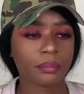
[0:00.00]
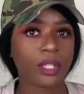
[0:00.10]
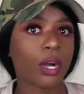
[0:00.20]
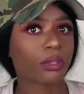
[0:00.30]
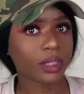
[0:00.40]

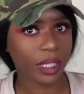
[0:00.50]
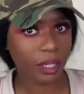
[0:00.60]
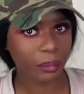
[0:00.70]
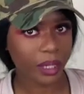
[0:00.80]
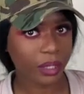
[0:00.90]
the
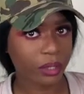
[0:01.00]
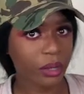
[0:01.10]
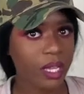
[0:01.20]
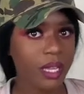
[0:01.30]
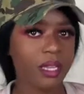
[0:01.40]
hotel bill
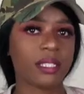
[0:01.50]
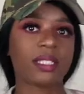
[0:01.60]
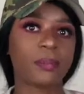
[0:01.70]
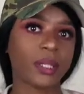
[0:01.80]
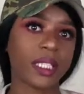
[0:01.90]
and
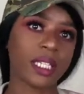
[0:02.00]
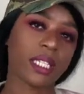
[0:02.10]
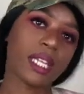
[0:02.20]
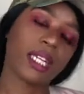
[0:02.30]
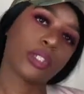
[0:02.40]

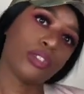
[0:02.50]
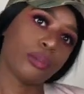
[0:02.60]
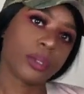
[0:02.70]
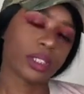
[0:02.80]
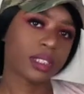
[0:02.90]
splitting like
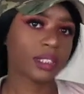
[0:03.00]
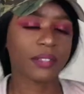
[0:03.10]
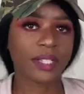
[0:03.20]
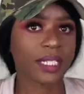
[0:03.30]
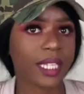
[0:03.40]
Ubers and
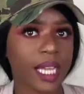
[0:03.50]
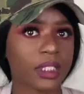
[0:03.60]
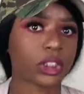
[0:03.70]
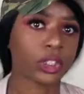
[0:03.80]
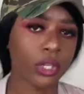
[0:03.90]
stuff like
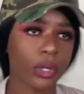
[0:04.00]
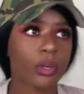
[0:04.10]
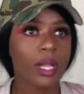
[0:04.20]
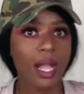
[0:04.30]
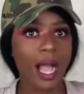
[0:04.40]
that. So
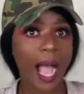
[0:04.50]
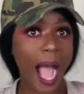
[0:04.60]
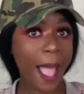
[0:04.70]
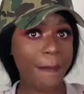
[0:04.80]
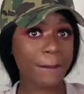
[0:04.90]

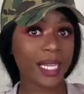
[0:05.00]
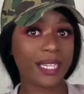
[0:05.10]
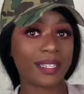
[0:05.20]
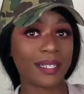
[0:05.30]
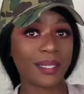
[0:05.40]
I'm
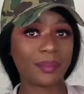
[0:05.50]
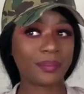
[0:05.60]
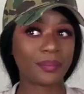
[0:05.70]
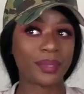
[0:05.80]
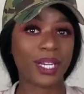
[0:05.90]

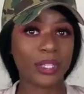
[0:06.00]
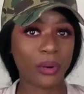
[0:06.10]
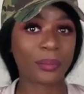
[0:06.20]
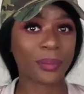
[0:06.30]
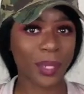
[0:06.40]
a
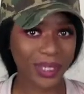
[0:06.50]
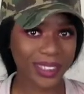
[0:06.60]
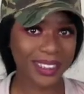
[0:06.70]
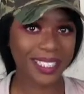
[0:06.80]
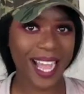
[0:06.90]
normal
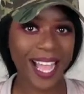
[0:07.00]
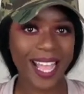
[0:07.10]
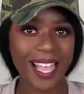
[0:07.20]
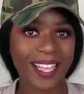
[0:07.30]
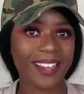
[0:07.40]
person. I
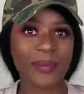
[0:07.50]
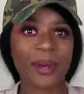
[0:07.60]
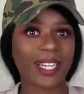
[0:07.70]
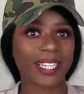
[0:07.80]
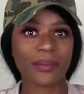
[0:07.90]

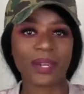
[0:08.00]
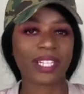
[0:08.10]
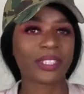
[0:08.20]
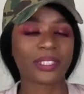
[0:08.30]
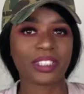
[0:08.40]
work a
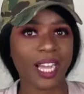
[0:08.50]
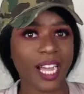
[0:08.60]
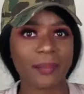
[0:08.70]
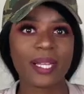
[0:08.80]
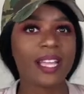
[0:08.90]
regular
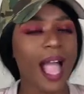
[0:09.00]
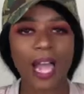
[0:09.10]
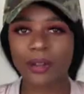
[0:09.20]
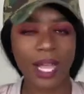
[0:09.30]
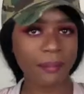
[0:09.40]
job.
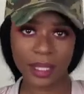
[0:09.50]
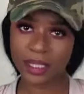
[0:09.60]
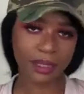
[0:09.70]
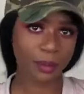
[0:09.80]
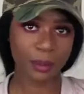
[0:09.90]
I don't have
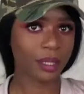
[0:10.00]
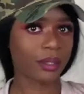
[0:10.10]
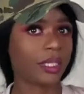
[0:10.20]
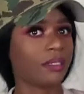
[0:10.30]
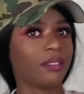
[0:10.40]
money to be
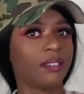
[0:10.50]
blowing